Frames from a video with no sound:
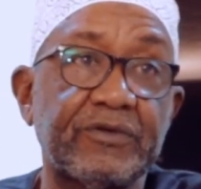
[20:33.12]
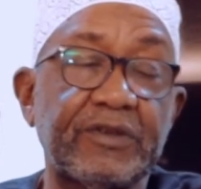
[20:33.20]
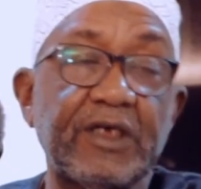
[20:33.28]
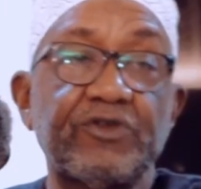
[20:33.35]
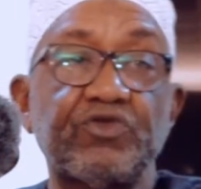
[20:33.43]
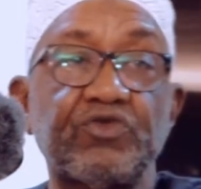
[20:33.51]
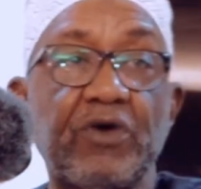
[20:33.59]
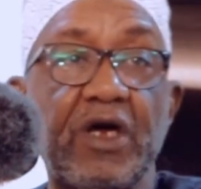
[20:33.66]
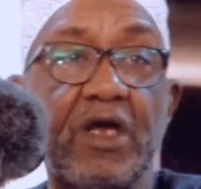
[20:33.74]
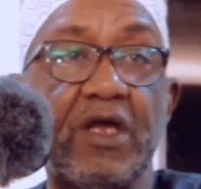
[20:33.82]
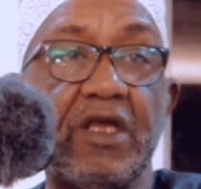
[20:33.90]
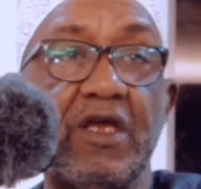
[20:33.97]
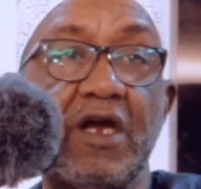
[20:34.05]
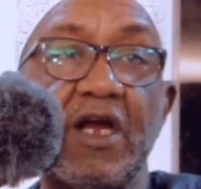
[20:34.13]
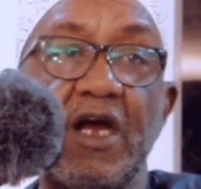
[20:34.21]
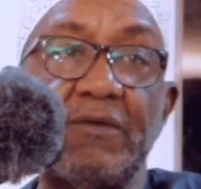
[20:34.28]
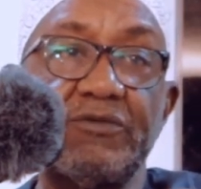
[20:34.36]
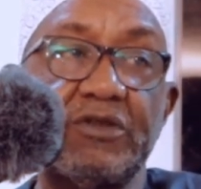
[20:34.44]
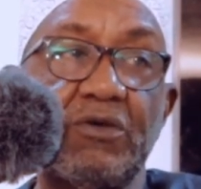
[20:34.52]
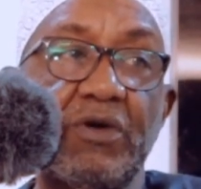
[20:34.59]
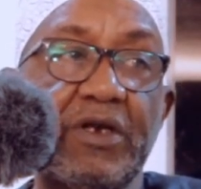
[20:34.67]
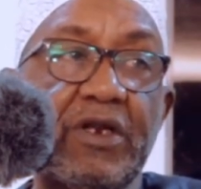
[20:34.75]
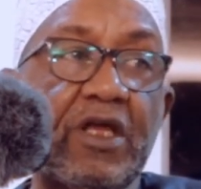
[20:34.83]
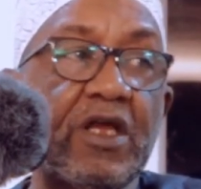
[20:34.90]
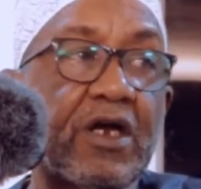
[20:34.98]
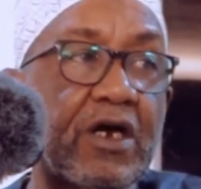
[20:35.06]
That's why here comes the word
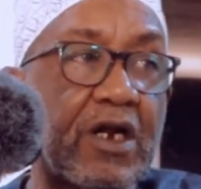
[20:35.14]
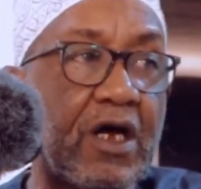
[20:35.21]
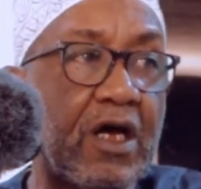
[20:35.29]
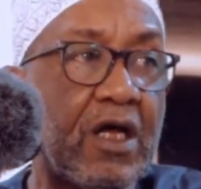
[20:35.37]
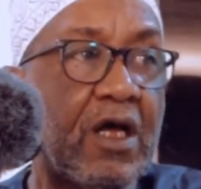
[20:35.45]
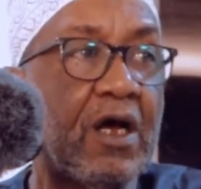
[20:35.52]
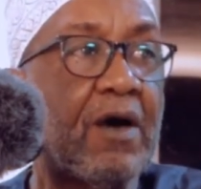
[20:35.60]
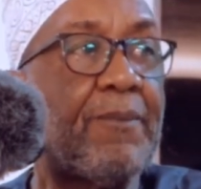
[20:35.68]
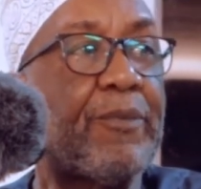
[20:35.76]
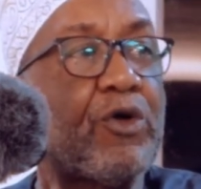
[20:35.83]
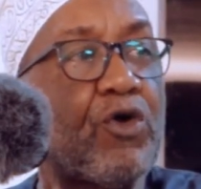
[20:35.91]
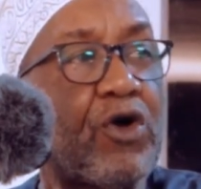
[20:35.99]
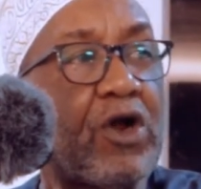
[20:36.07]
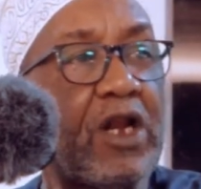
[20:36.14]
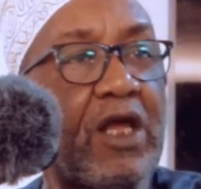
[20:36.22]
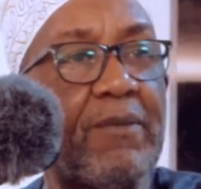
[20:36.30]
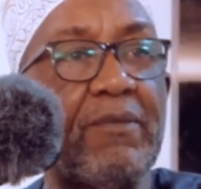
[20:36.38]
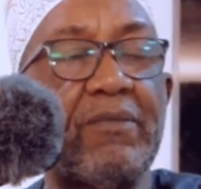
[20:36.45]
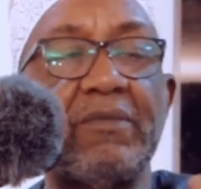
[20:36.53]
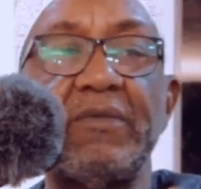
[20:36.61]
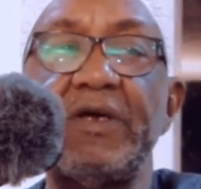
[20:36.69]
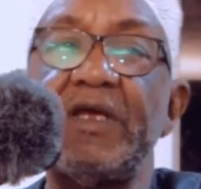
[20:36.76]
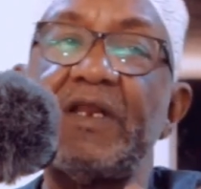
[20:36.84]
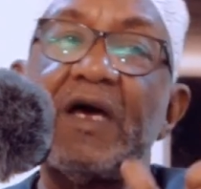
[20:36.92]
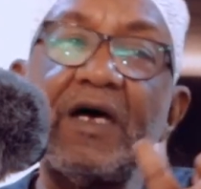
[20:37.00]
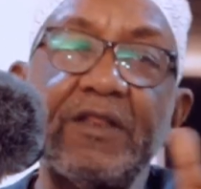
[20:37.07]
Iqra, proclaim.
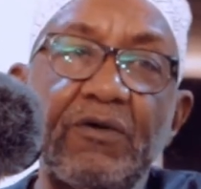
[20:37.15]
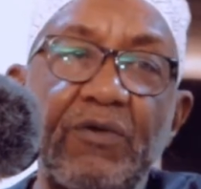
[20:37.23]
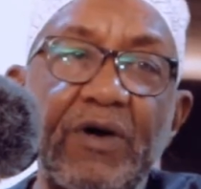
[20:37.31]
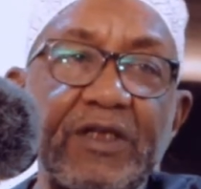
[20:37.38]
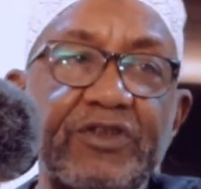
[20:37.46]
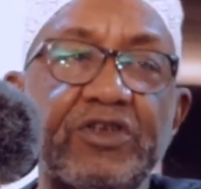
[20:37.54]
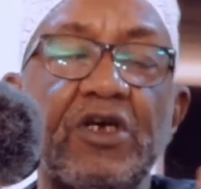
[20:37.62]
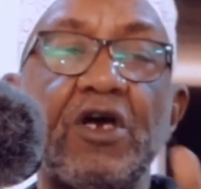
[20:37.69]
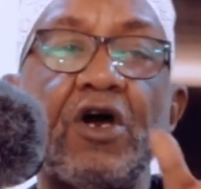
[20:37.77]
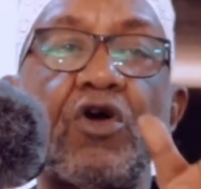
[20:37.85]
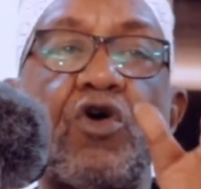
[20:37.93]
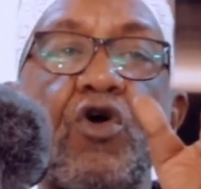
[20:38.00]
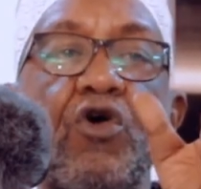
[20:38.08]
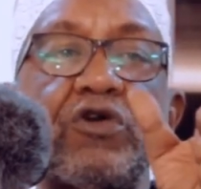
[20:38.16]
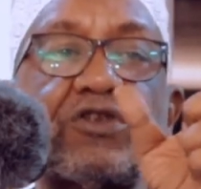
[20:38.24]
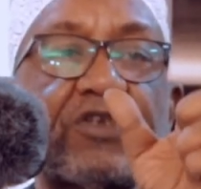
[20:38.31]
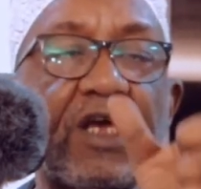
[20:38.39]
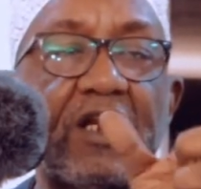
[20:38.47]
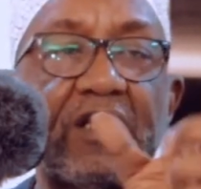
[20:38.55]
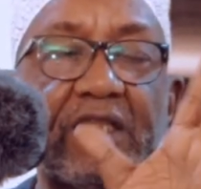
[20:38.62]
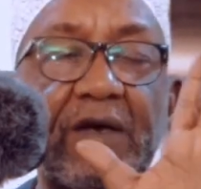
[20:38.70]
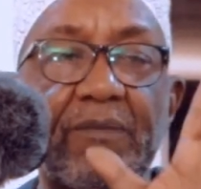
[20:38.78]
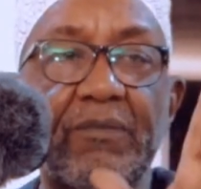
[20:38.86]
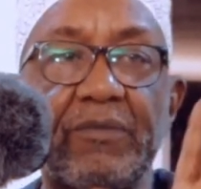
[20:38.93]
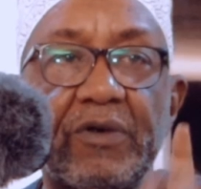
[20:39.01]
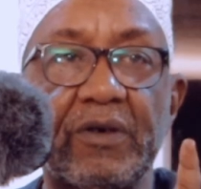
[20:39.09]
In other words, go tell
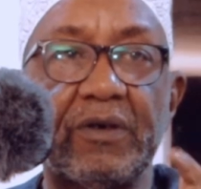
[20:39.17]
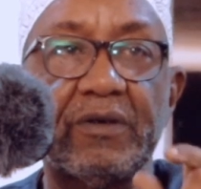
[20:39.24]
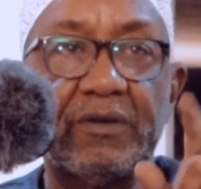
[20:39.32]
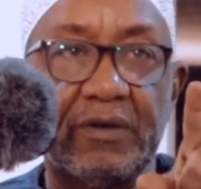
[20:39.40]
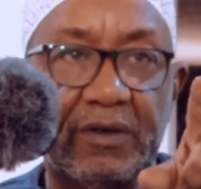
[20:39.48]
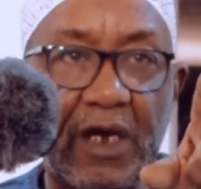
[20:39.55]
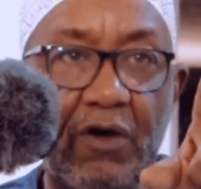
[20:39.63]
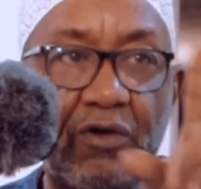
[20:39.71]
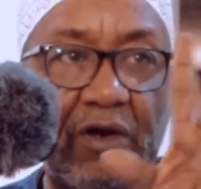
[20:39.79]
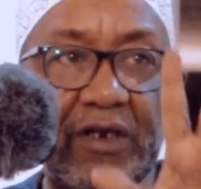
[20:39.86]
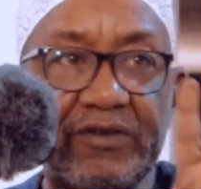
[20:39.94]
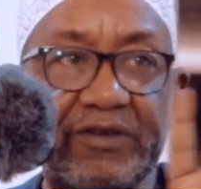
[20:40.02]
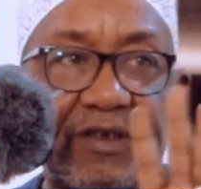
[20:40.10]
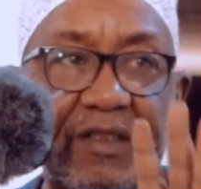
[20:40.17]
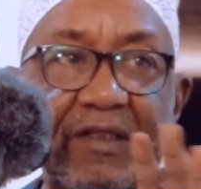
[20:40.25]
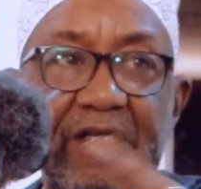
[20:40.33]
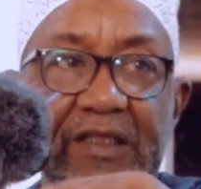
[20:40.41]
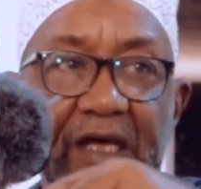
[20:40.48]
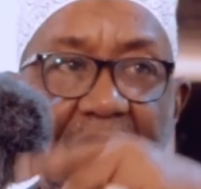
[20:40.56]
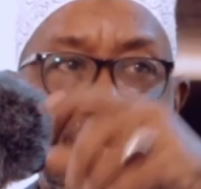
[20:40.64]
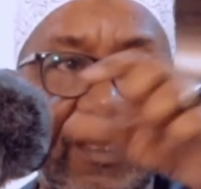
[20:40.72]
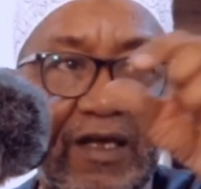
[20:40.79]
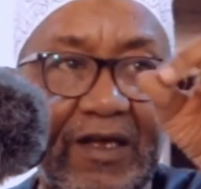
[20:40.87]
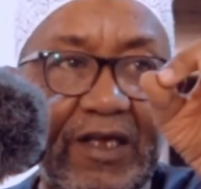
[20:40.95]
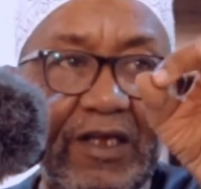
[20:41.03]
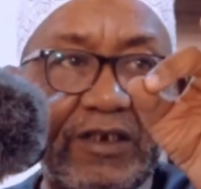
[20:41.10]
them. Qawlan sadida.
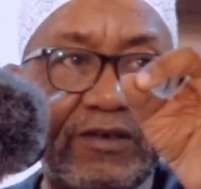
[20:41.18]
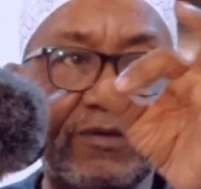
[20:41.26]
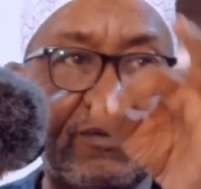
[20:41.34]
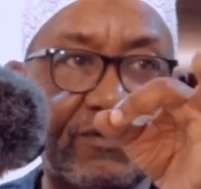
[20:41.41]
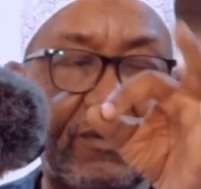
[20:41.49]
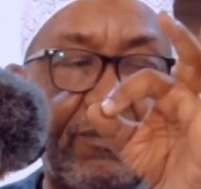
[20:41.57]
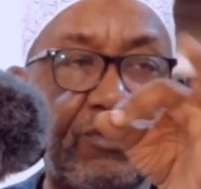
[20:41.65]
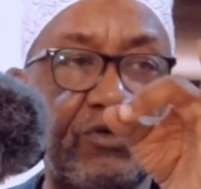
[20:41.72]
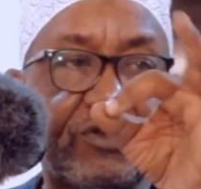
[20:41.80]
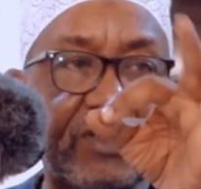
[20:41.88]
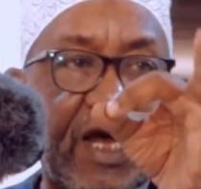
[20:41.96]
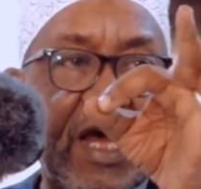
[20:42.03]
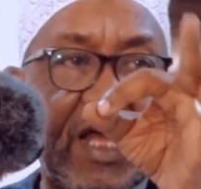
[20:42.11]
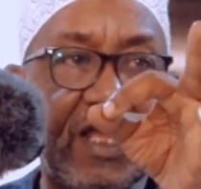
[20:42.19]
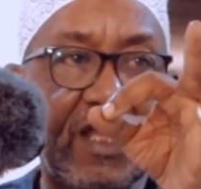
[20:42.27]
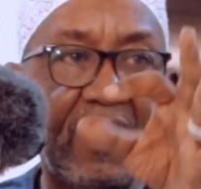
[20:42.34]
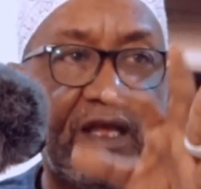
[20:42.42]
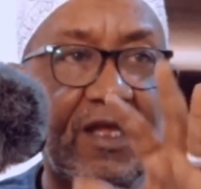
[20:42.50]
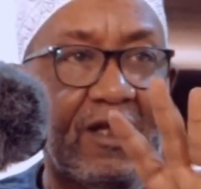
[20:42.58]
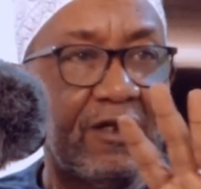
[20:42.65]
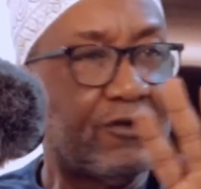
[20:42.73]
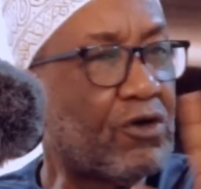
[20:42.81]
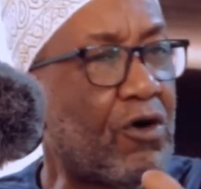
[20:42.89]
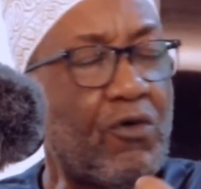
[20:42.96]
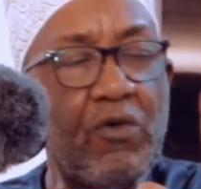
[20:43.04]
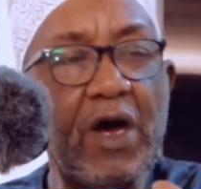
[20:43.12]
Hit the bull's eye.
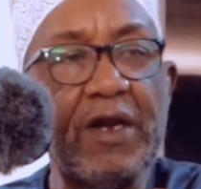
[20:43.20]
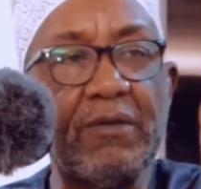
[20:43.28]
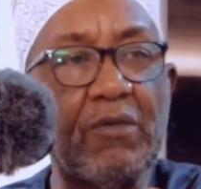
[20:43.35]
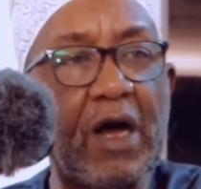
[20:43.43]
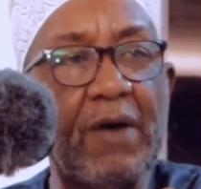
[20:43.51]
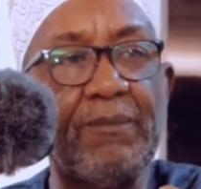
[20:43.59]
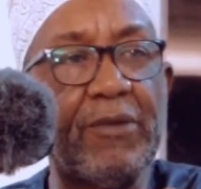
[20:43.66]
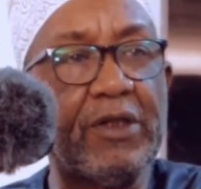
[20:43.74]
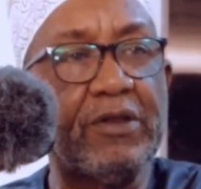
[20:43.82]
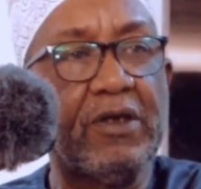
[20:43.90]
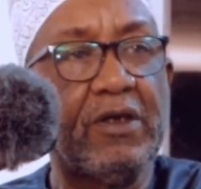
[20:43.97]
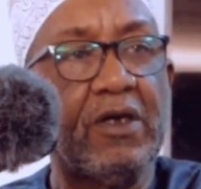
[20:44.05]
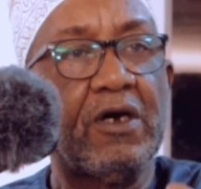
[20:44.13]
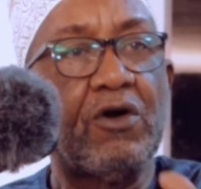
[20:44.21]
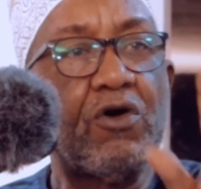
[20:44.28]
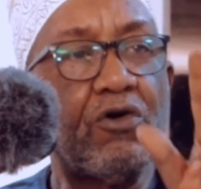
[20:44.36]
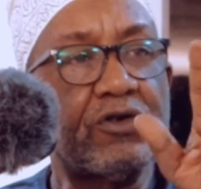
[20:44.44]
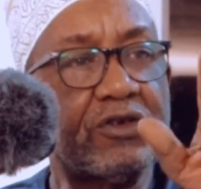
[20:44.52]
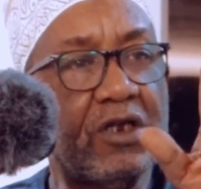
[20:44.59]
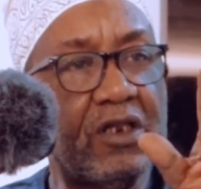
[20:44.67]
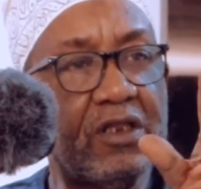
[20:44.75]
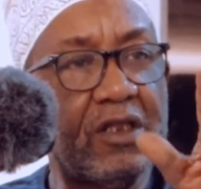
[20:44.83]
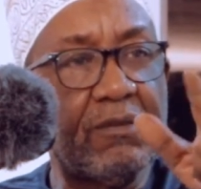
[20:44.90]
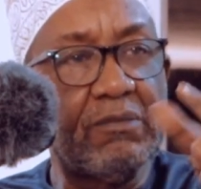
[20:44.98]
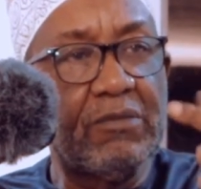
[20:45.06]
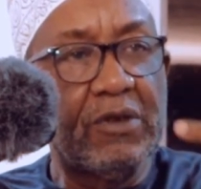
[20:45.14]
Don't worry, Muhammad. Go tell
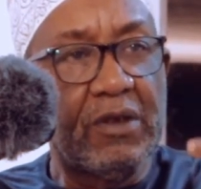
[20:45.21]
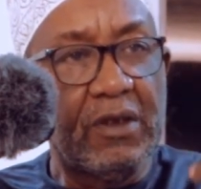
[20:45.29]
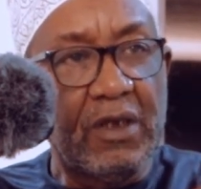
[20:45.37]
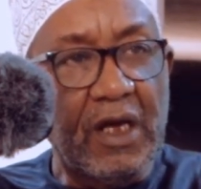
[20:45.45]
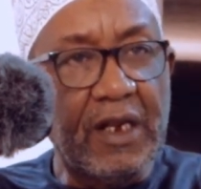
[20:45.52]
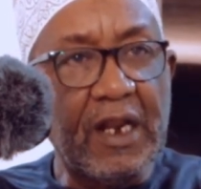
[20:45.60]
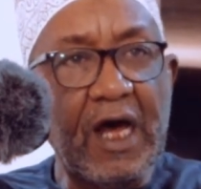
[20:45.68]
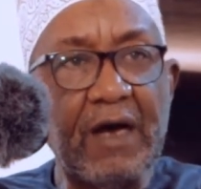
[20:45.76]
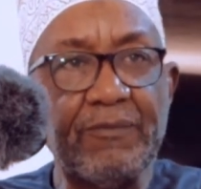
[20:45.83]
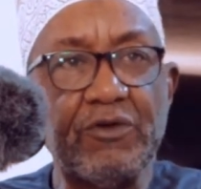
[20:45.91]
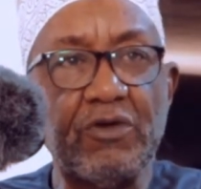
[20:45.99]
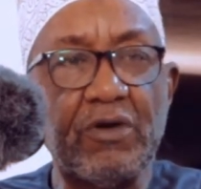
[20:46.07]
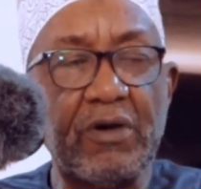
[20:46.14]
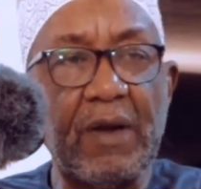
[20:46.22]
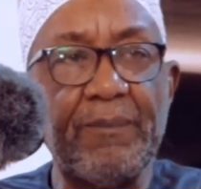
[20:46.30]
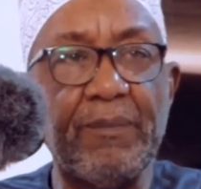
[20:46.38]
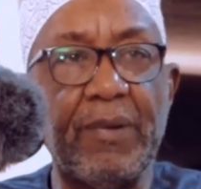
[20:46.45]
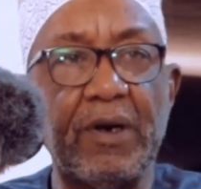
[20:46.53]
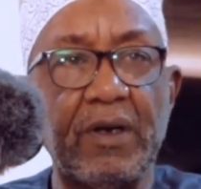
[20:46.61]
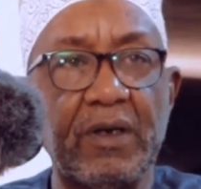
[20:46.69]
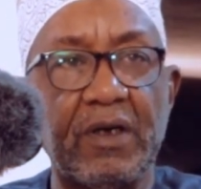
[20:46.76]
them, and I'm your Rabb.